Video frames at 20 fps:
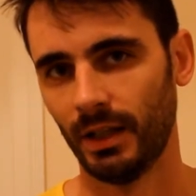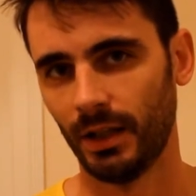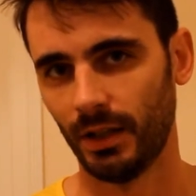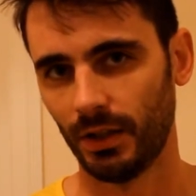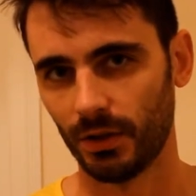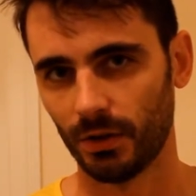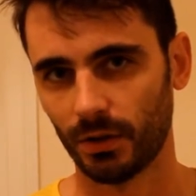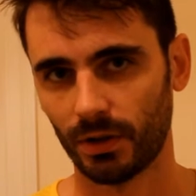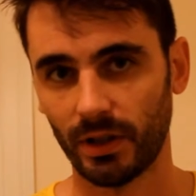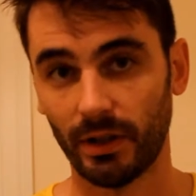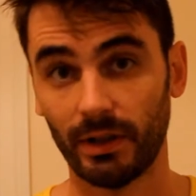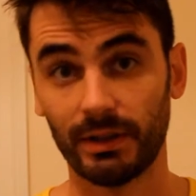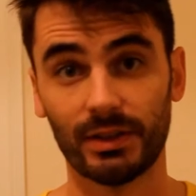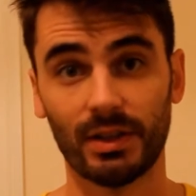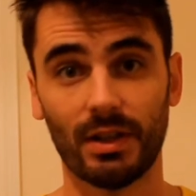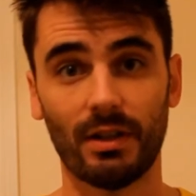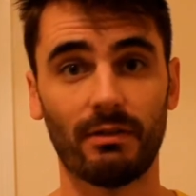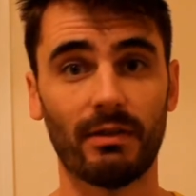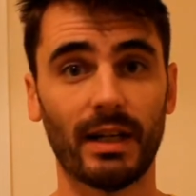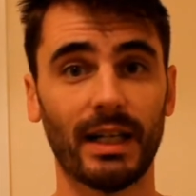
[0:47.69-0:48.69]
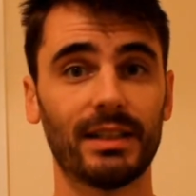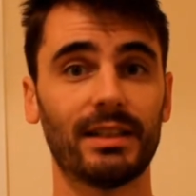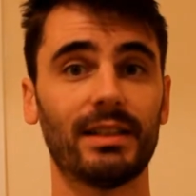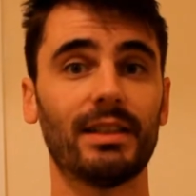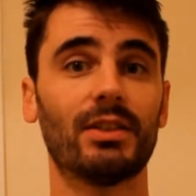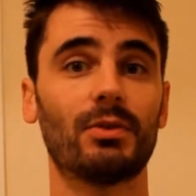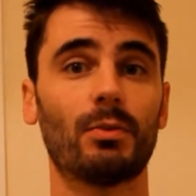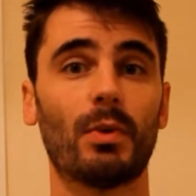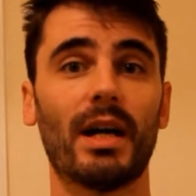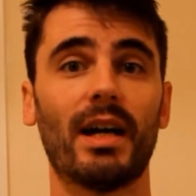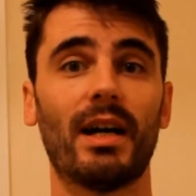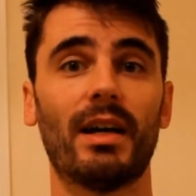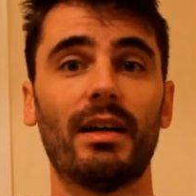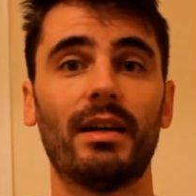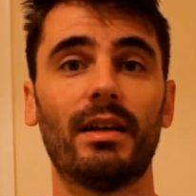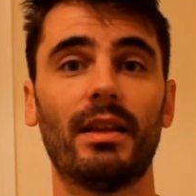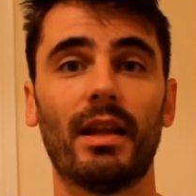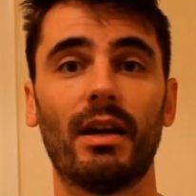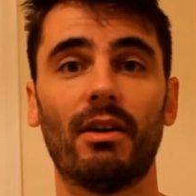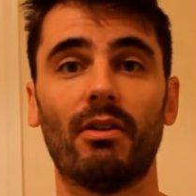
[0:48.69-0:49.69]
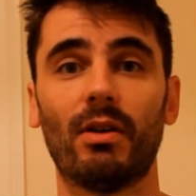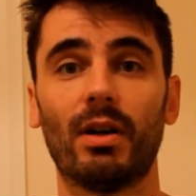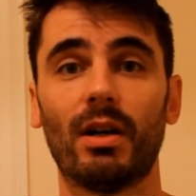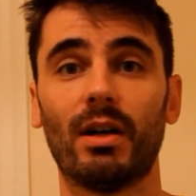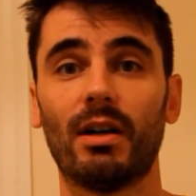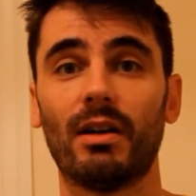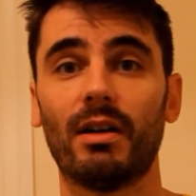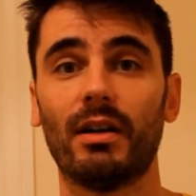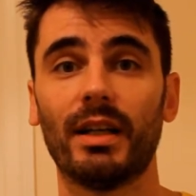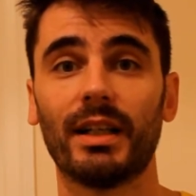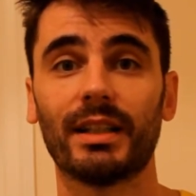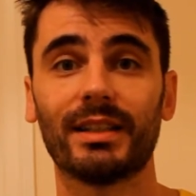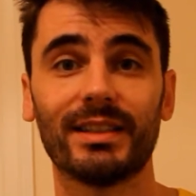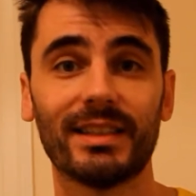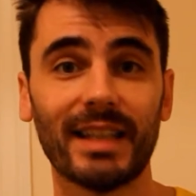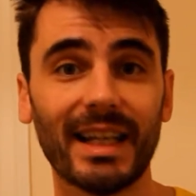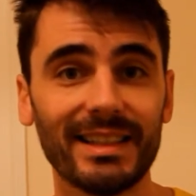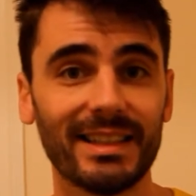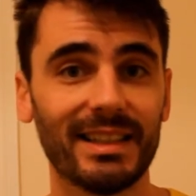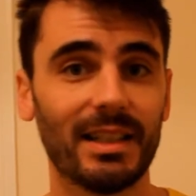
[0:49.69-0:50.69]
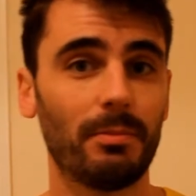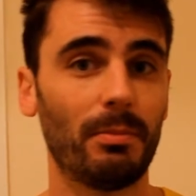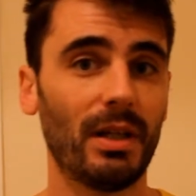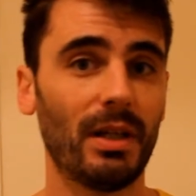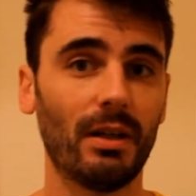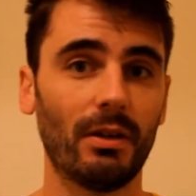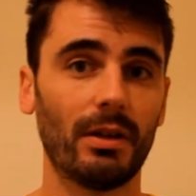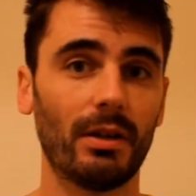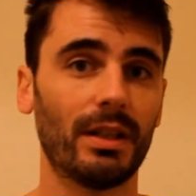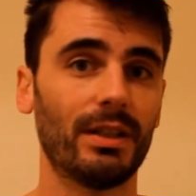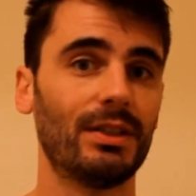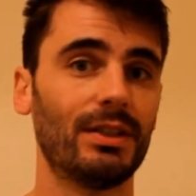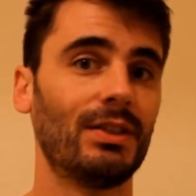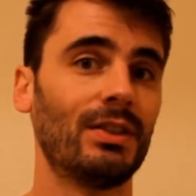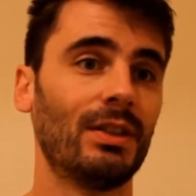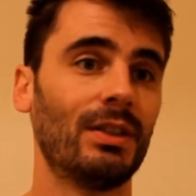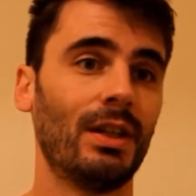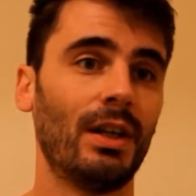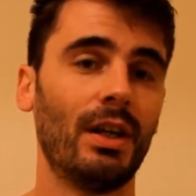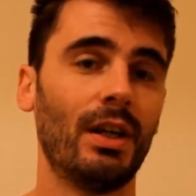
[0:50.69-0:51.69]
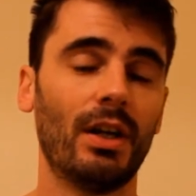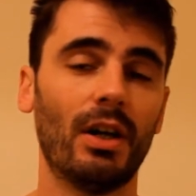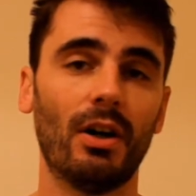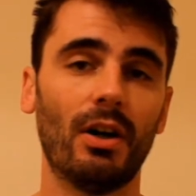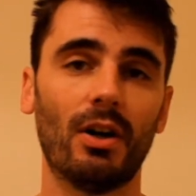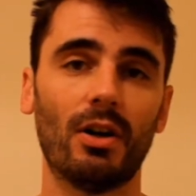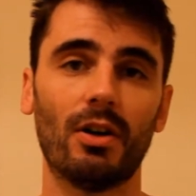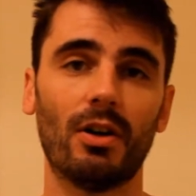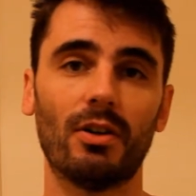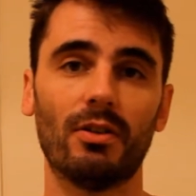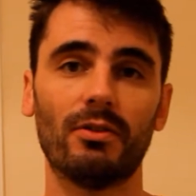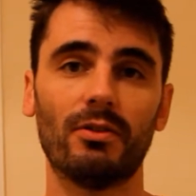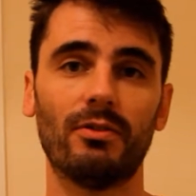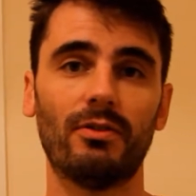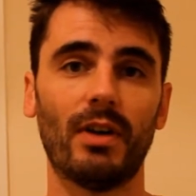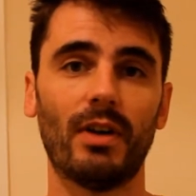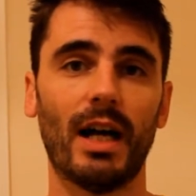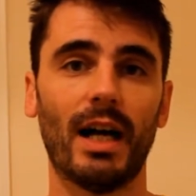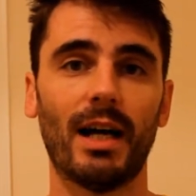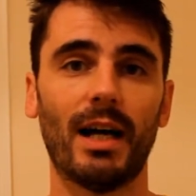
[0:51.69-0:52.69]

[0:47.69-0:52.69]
you're going to the races where there are extended periods of